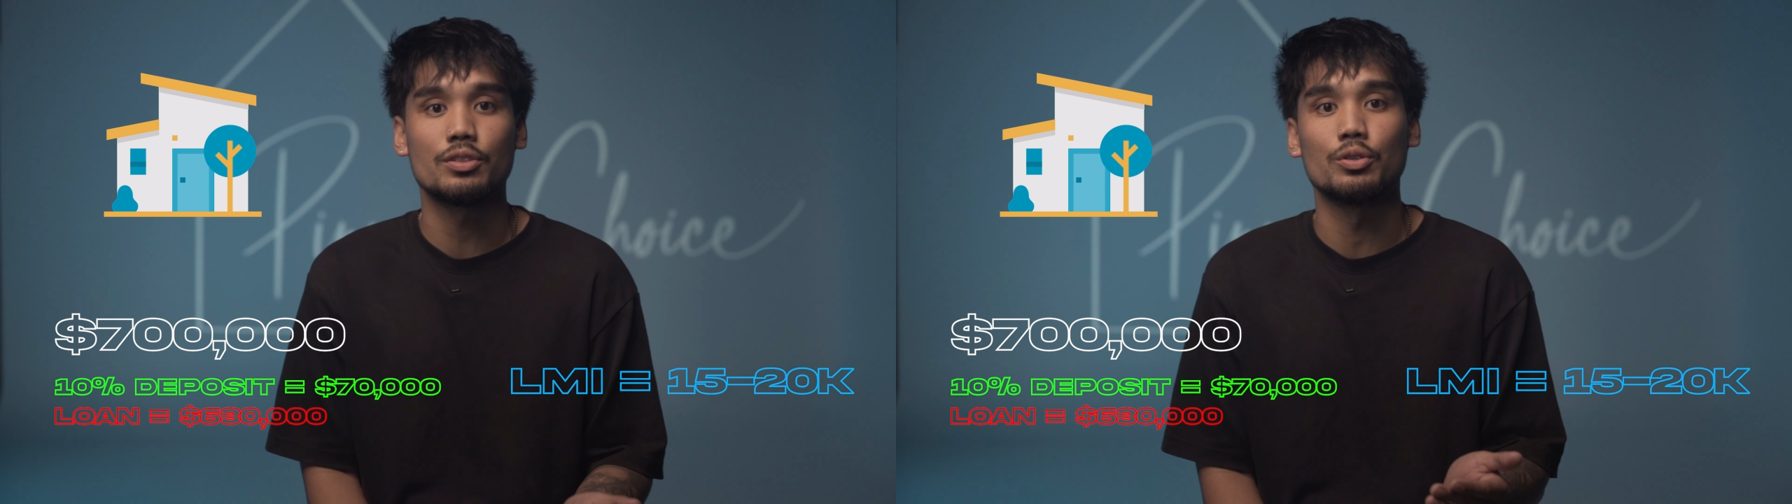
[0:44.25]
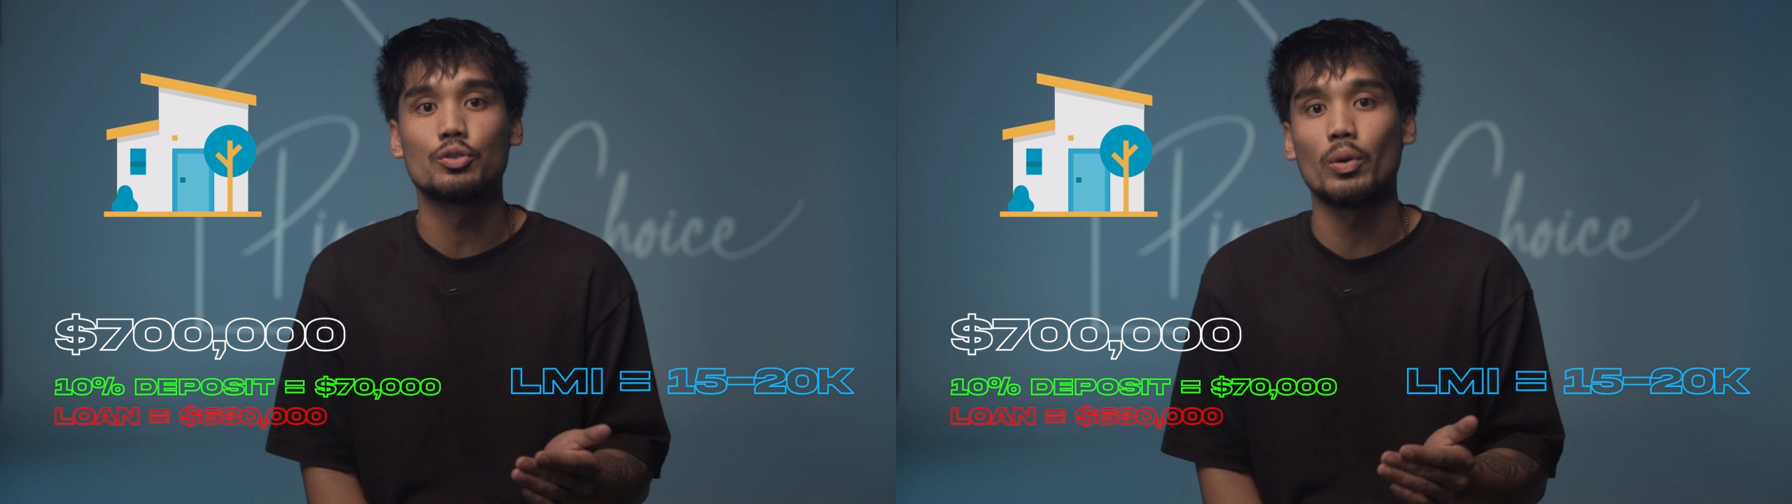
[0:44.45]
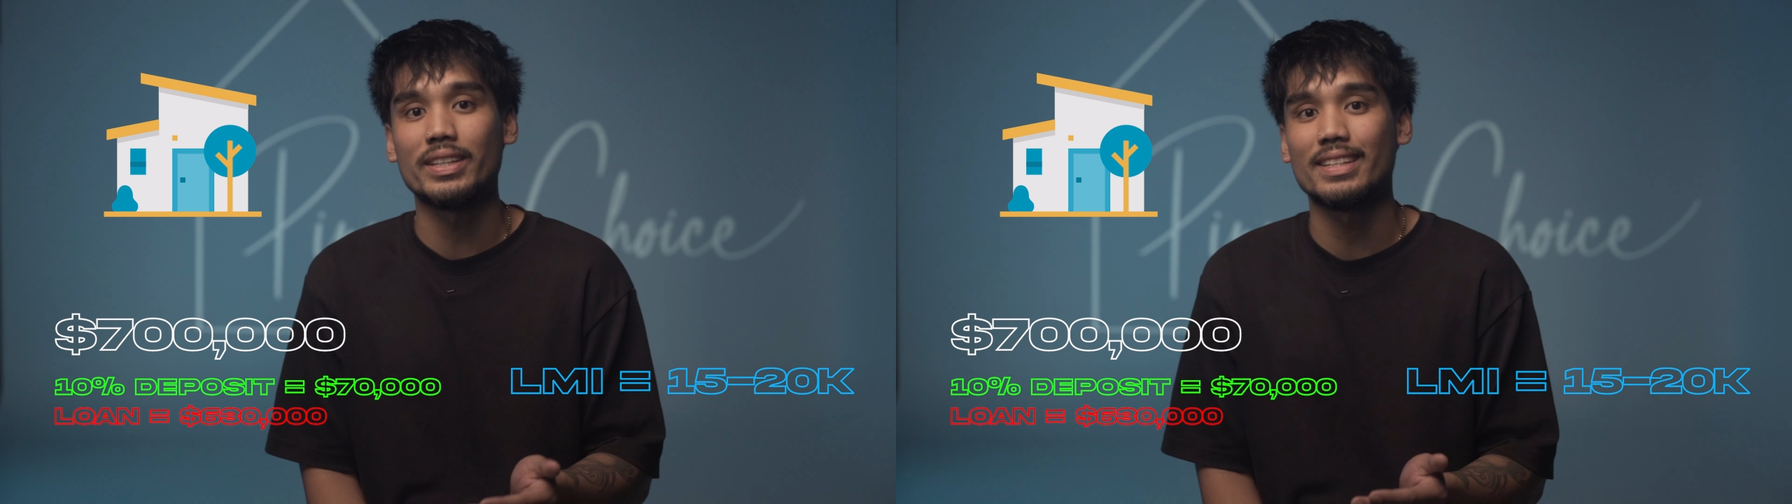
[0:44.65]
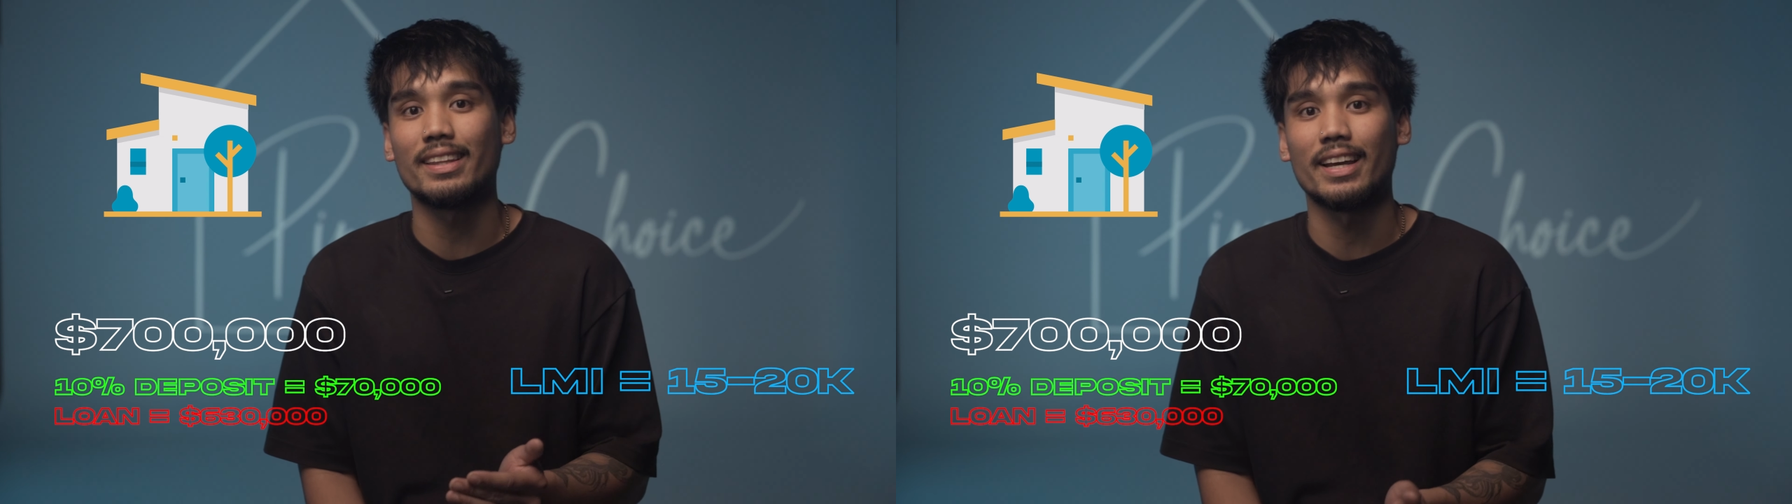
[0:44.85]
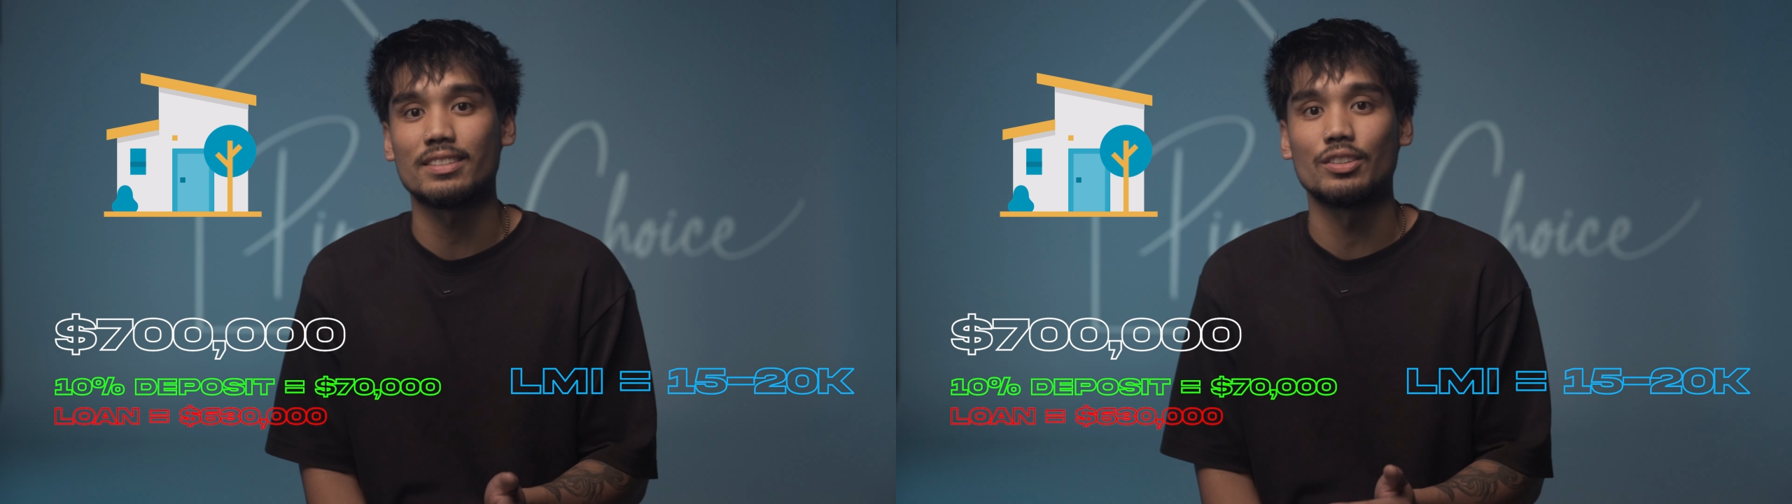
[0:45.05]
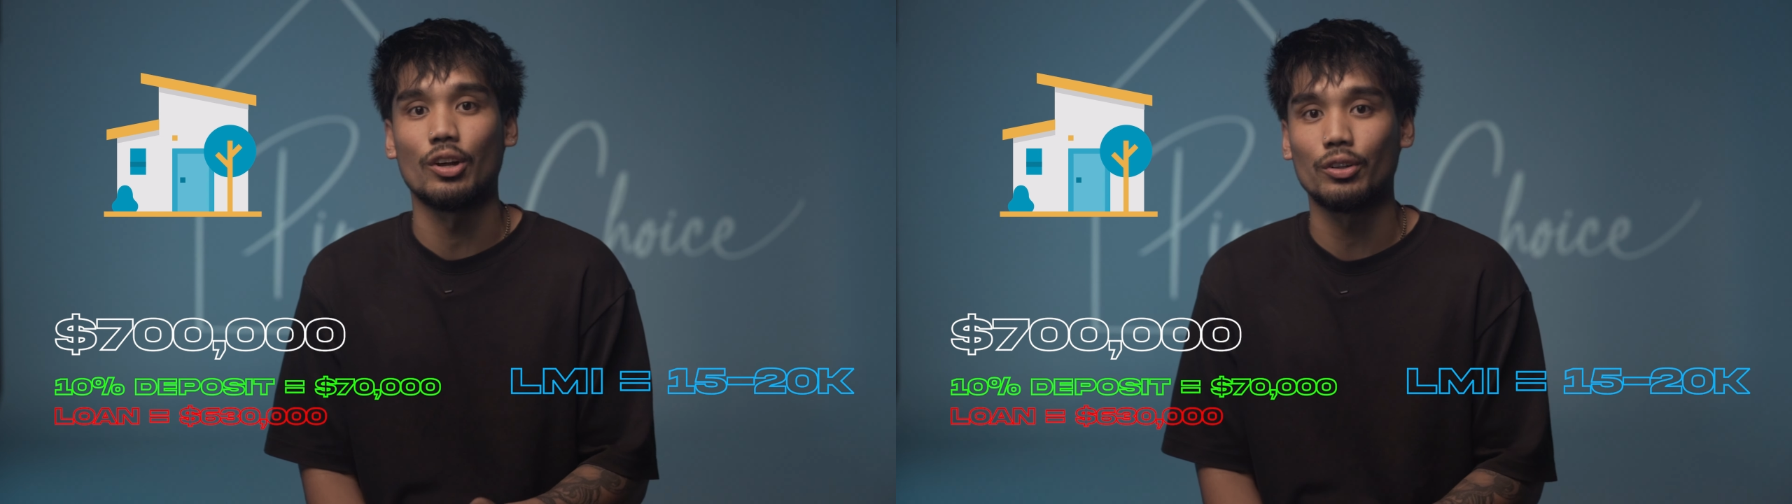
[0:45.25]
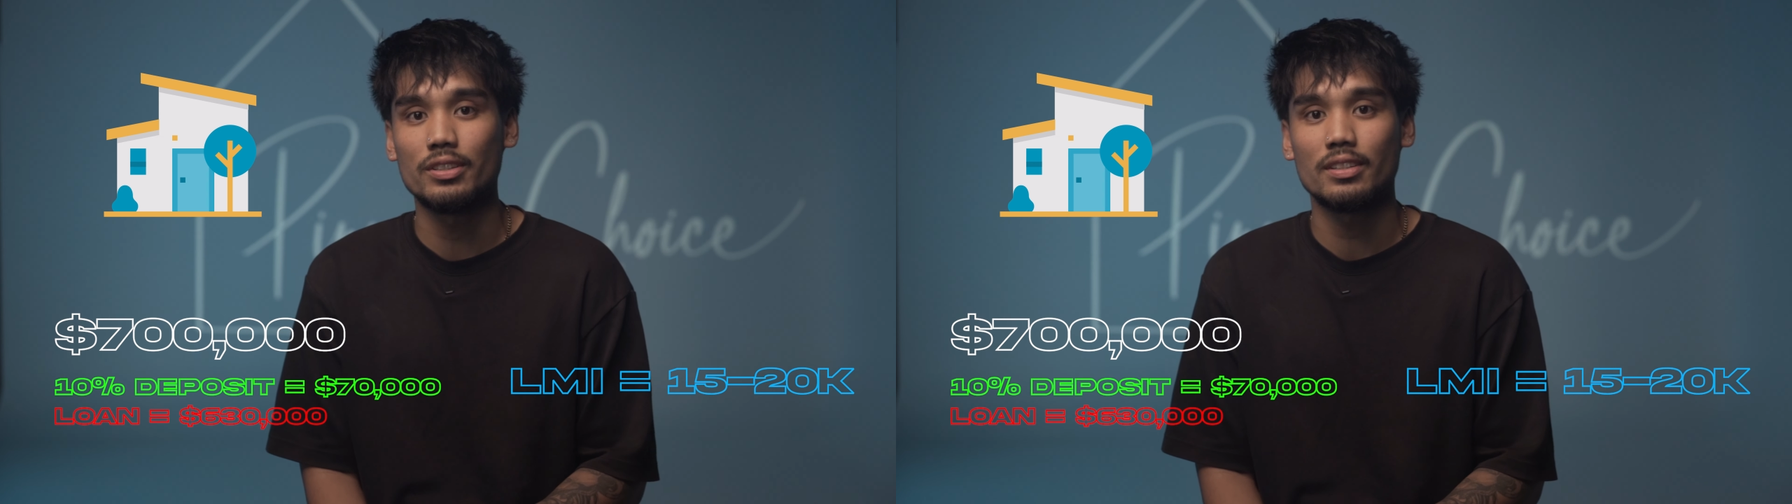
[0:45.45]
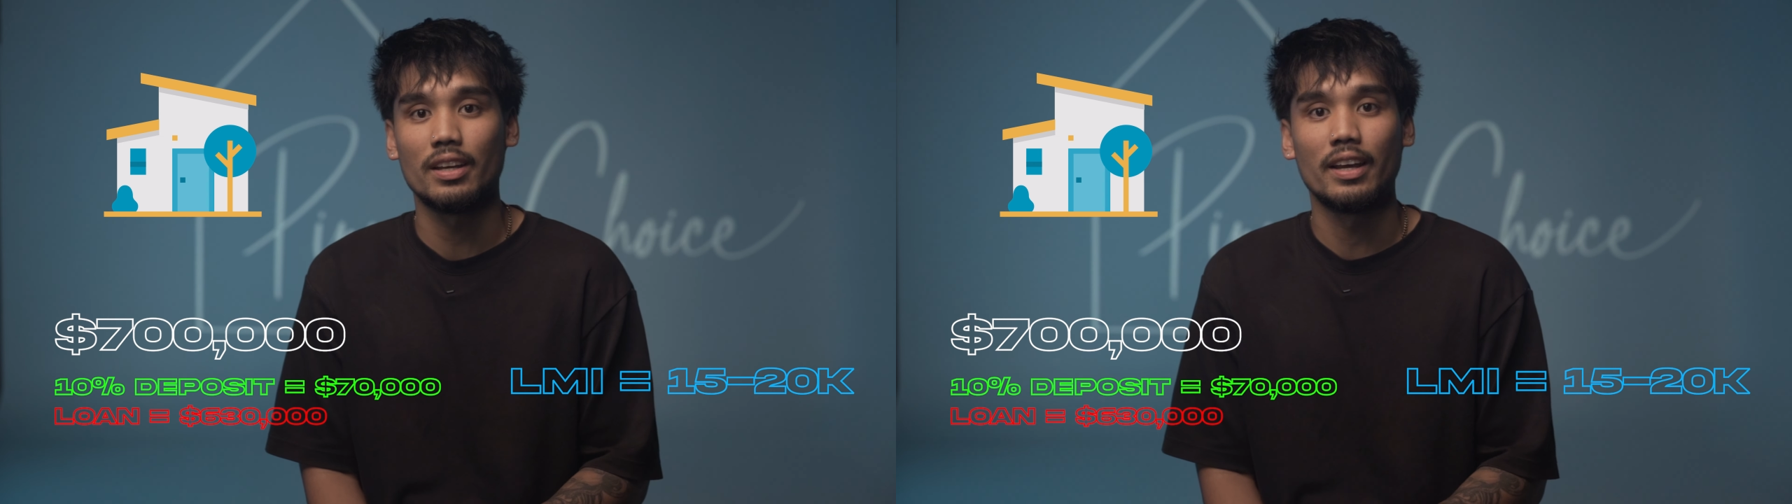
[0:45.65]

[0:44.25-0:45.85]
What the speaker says: to $20,000,